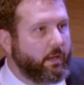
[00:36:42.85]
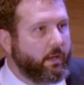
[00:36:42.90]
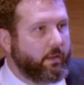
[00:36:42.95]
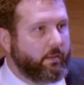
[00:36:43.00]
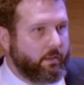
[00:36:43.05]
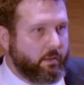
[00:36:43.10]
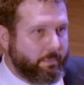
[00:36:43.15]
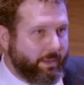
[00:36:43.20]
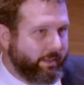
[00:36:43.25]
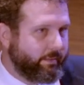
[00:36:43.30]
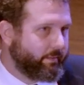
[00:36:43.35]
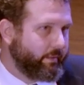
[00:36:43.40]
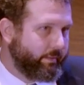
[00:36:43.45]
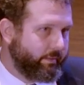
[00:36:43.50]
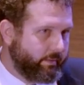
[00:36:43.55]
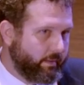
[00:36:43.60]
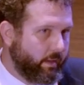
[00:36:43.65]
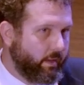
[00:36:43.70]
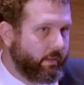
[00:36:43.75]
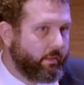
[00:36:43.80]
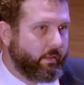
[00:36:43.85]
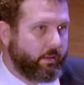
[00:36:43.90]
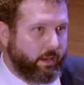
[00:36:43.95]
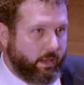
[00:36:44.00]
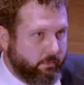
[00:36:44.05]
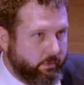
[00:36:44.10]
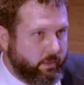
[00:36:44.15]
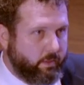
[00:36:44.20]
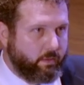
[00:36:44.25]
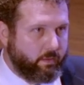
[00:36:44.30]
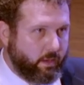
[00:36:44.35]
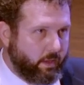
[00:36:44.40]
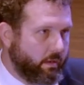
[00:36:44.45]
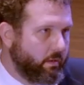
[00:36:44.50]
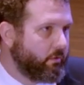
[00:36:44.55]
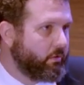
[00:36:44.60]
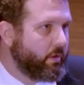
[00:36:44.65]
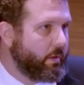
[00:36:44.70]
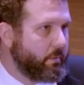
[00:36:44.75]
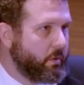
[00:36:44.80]
You basically say that everything that I
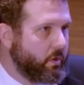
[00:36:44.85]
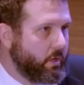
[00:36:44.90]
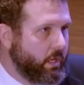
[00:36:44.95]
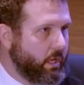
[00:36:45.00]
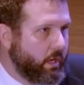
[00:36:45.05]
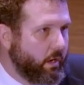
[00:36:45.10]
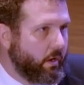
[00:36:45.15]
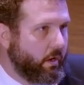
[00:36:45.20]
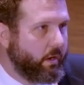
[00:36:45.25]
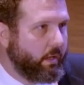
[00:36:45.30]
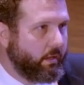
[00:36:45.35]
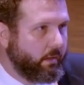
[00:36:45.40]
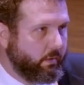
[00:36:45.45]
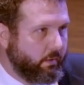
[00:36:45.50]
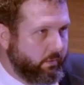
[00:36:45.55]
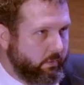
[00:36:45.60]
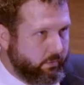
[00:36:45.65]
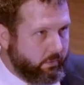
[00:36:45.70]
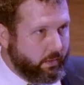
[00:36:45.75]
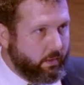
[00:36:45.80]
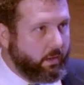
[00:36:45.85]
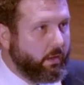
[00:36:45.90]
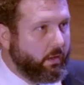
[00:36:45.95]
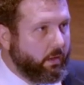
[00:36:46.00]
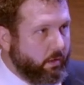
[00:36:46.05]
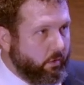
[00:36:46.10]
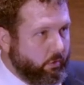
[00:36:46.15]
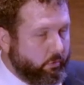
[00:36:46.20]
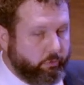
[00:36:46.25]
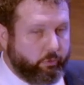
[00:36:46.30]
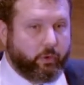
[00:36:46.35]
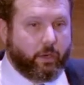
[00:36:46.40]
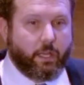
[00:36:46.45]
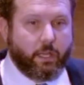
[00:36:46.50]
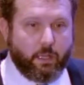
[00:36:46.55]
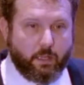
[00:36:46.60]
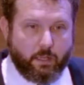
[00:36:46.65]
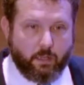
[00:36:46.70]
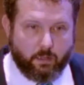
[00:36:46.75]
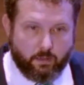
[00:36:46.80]
contribute here is
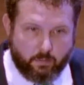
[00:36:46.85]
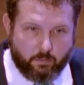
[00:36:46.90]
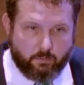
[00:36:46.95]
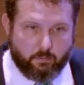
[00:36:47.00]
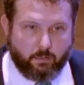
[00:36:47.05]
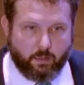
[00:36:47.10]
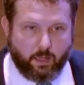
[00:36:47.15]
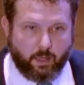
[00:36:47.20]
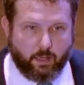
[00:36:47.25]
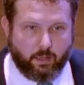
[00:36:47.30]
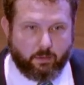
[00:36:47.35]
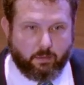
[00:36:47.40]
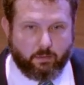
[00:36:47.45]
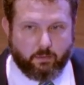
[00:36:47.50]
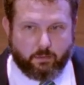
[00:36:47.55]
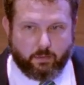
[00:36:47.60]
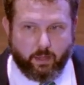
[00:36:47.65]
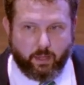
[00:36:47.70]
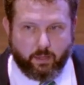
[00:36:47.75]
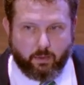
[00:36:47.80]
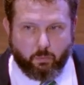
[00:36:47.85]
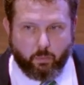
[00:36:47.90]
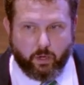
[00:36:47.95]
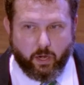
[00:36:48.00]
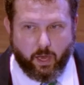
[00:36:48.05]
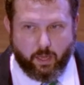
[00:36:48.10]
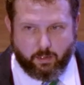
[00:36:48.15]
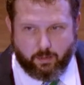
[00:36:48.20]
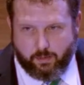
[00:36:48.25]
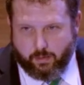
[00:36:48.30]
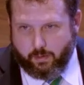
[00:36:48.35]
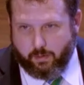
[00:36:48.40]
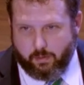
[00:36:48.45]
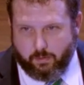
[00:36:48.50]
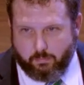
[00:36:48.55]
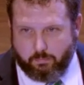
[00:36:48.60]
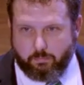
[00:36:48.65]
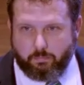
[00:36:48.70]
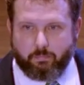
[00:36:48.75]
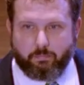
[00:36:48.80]
free, and we're not going
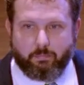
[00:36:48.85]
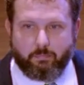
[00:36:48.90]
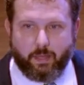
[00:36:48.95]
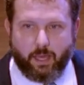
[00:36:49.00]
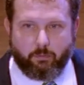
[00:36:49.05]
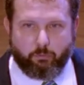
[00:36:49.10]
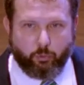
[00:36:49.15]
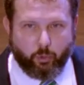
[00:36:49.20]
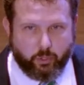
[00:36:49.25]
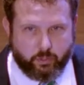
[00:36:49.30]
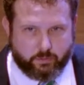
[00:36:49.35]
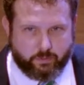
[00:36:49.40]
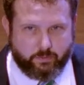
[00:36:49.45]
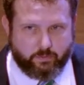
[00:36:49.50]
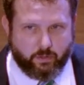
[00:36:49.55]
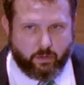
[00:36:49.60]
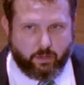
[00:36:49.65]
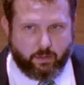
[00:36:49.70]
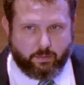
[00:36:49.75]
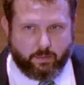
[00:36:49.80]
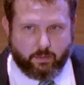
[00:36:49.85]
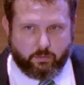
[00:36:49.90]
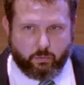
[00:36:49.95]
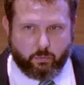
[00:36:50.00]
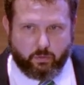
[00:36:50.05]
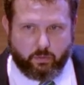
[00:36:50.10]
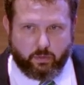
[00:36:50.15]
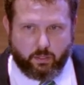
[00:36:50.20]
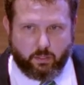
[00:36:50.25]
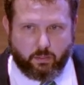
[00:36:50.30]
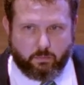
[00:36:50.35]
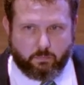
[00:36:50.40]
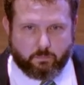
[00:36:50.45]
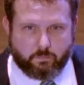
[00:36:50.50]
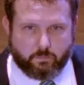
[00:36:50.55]
to have royalties on it, that sort of thing.